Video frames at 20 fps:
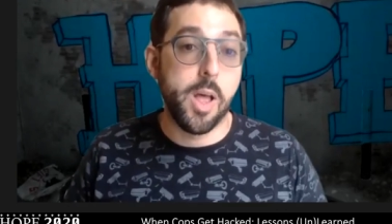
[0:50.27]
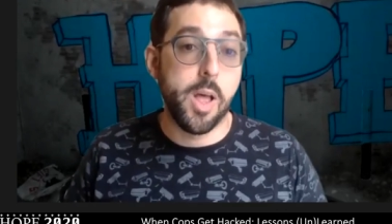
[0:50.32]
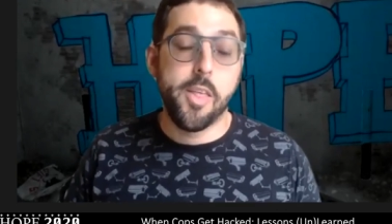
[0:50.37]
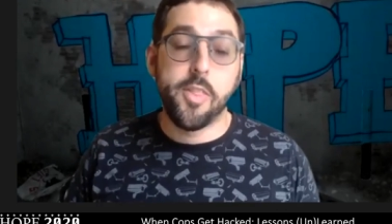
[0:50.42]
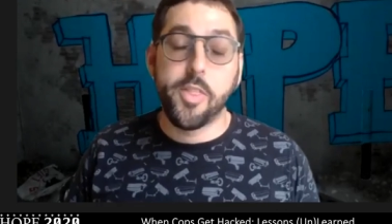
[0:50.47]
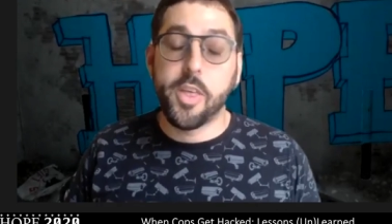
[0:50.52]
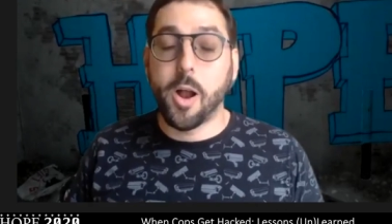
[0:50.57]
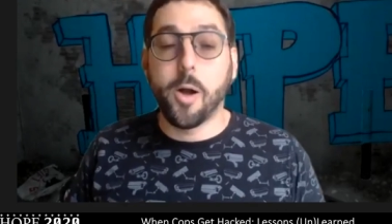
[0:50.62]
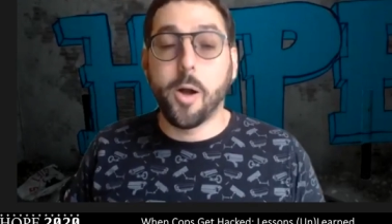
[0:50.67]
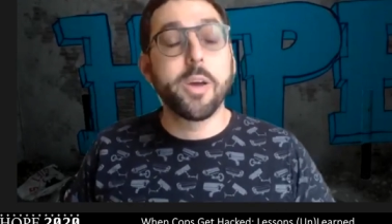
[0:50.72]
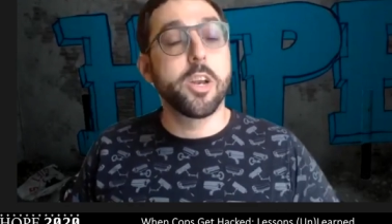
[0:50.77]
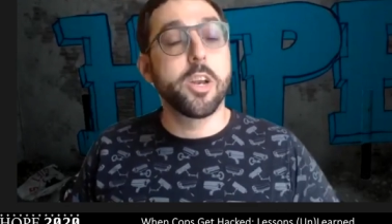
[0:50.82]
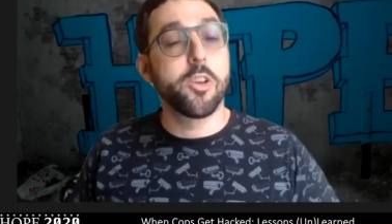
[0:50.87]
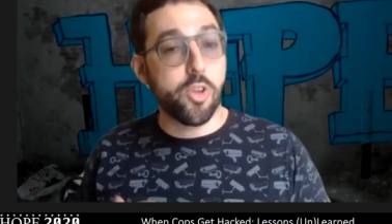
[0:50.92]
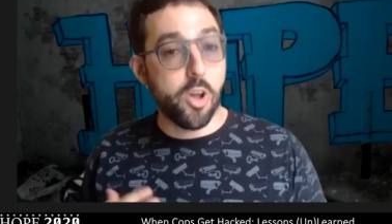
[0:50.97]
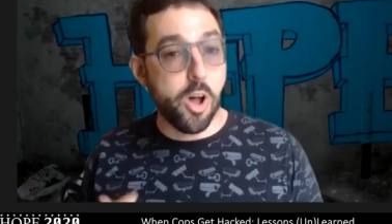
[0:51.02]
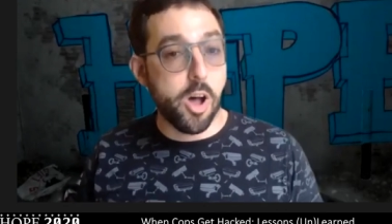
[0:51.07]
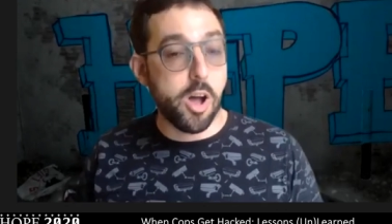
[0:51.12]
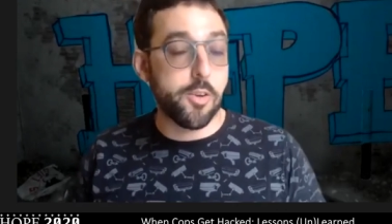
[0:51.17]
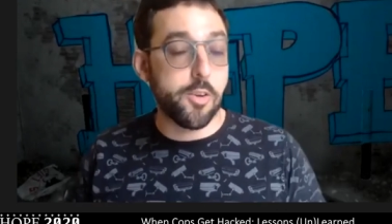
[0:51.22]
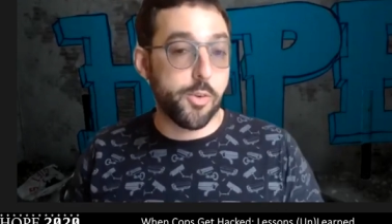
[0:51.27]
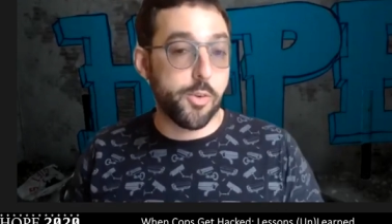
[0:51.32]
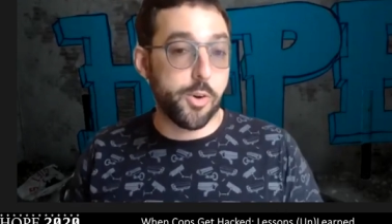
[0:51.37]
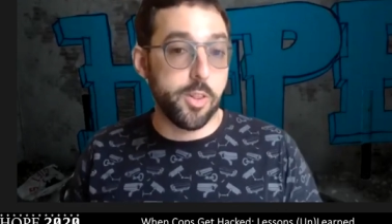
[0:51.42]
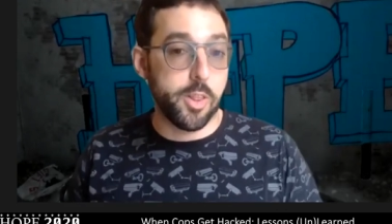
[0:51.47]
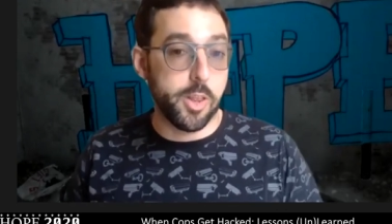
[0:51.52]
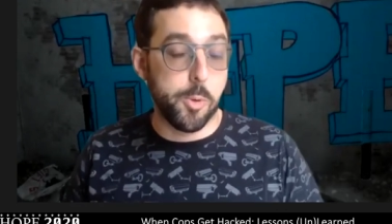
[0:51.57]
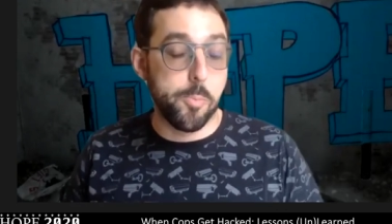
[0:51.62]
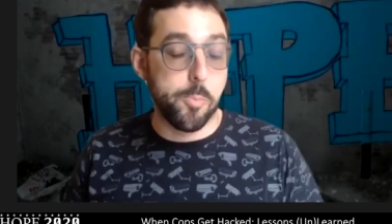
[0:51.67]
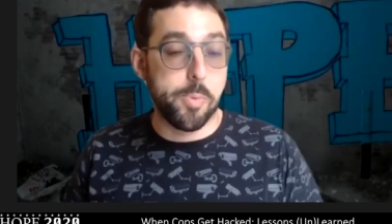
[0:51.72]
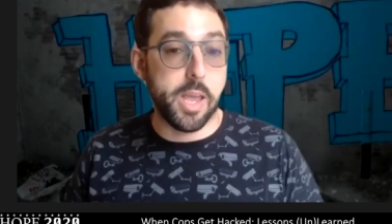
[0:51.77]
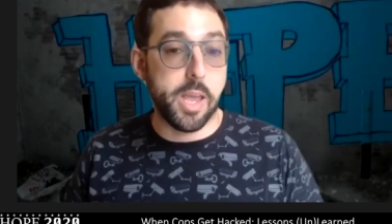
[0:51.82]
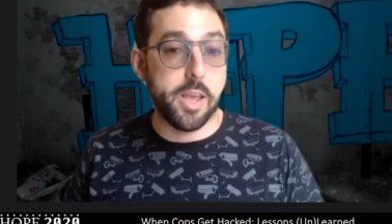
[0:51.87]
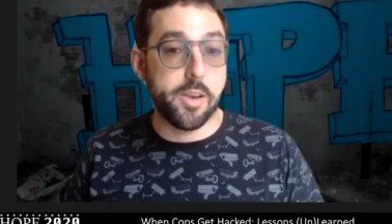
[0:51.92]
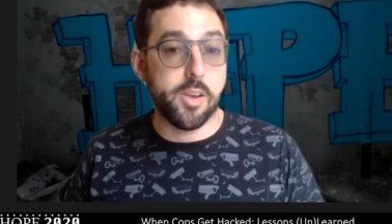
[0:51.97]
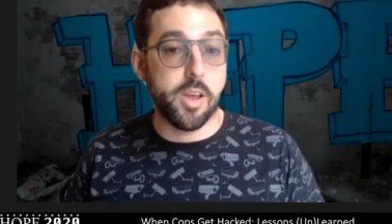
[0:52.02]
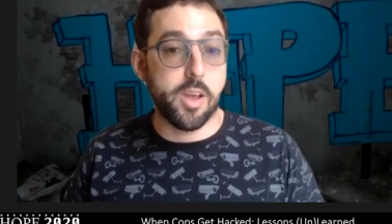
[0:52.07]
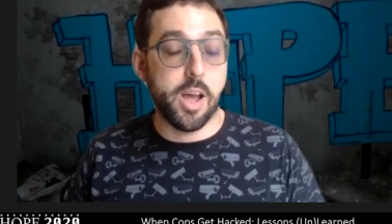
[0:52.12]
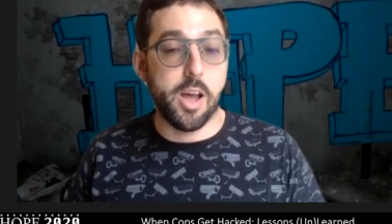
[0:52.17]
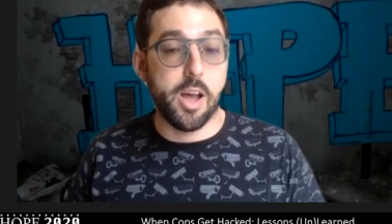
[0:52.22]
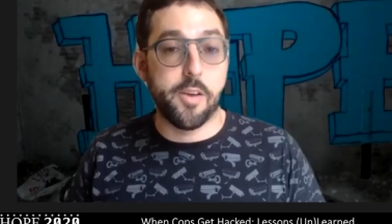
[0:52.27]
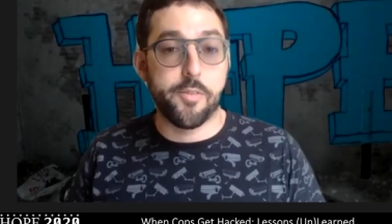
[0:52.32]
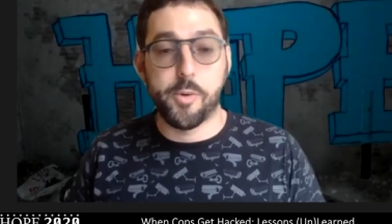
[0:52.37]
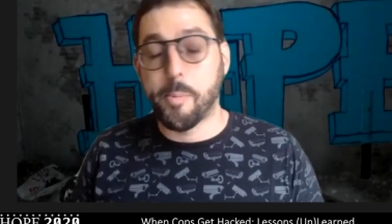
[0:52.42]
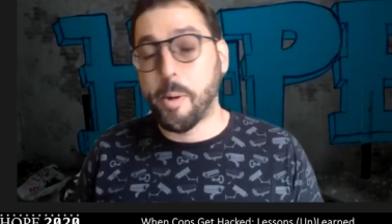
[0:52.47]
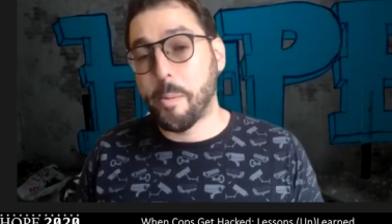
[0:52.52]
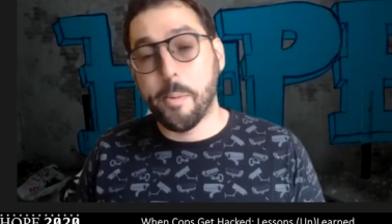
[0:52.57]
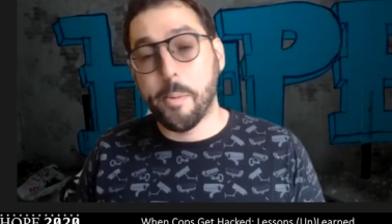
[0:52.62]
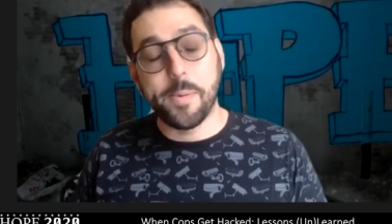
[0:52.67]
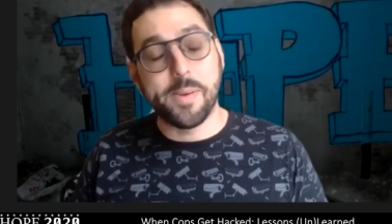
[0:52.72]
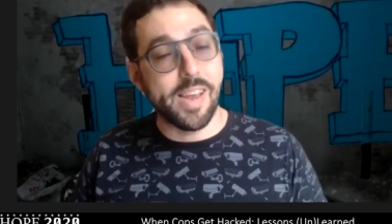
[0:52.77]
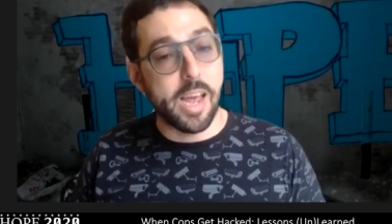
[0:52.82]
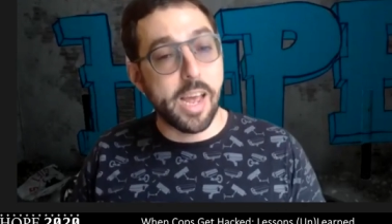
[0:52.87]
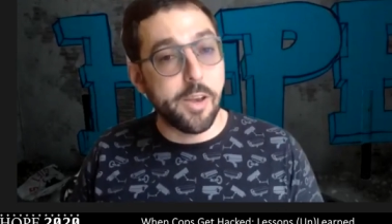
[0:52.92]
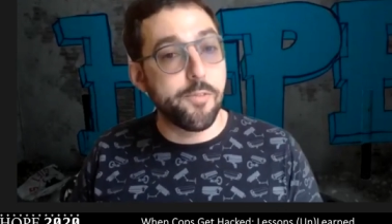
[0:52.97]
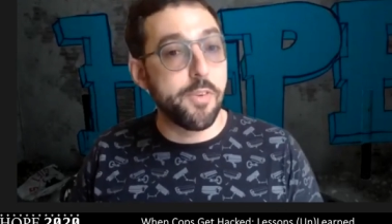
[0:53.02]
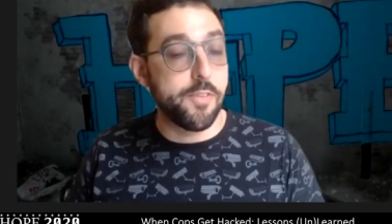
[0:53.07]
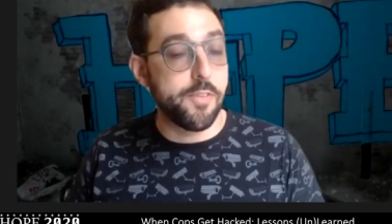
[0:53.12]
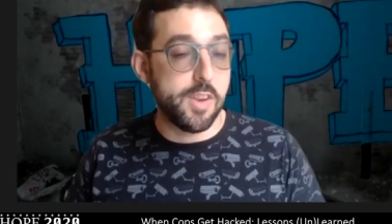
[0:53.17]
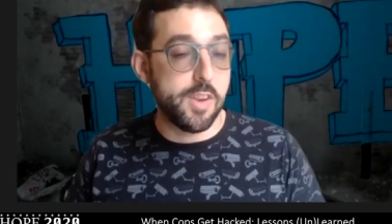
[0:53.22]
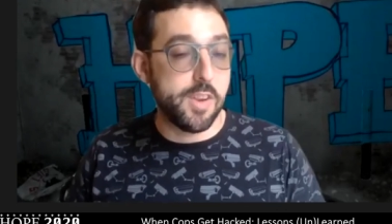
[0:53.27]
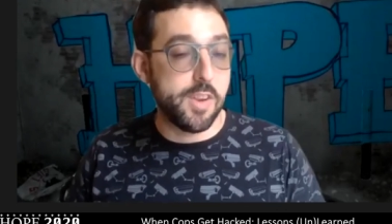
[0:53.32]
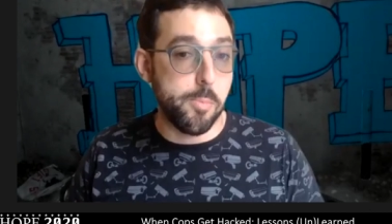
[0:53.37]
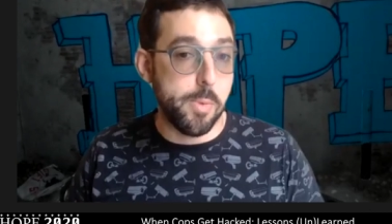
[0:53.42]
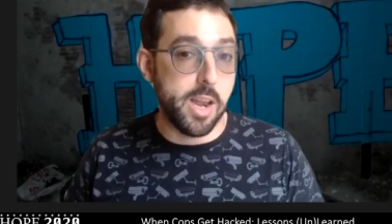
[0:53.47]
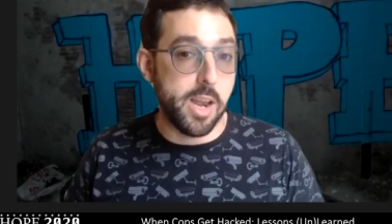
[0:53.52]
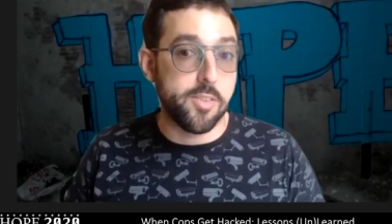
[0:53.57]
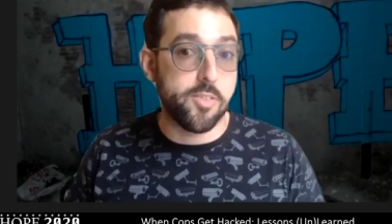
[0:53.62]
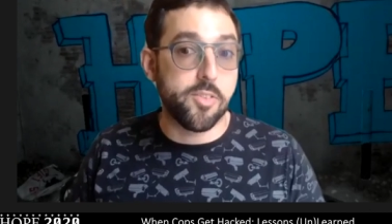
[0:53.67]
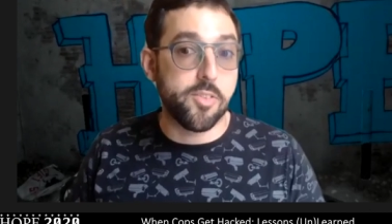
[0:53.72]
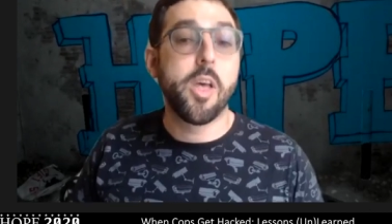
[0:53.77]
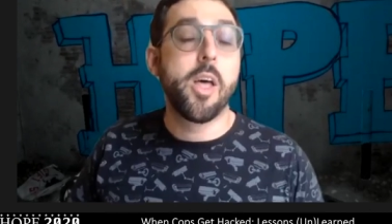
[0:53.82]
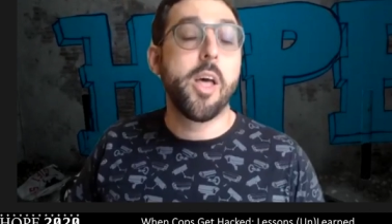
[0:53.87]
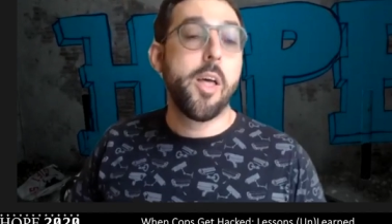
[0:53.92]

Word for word: Then I'm going to talk for a little bit uh, for about maybe 10, 15 minutes.